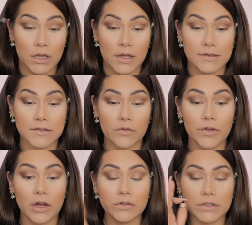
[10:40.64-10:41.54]
So if
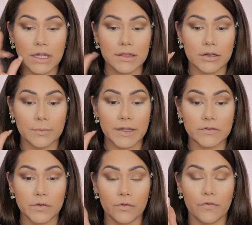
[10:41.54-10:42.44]
you go a little
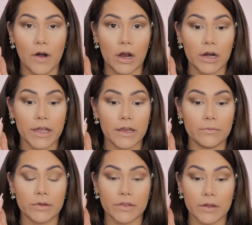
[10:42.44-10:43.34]
bit too far
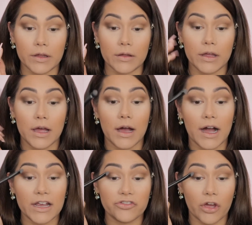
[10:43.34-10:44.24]
in with a
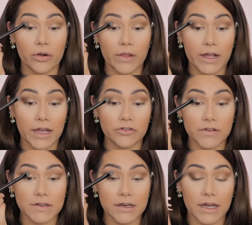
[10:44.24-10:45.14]
eyeshadow like I
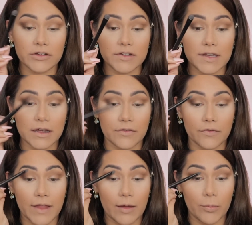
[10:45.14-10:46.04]
just did, I just take a
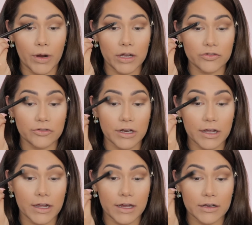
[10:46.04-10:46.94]
flat brush and
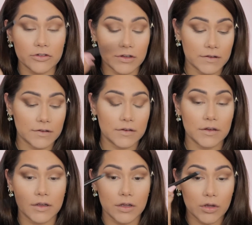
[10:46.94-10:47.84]
I kind of just
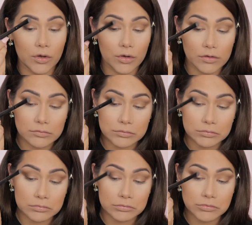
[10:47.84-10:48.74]

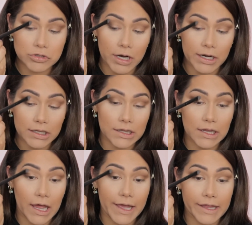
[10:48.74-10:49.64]
try to
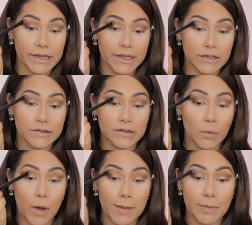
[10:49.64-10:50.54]
lightly
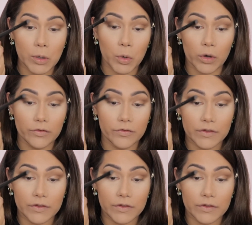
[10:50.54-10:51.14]
swipe it off.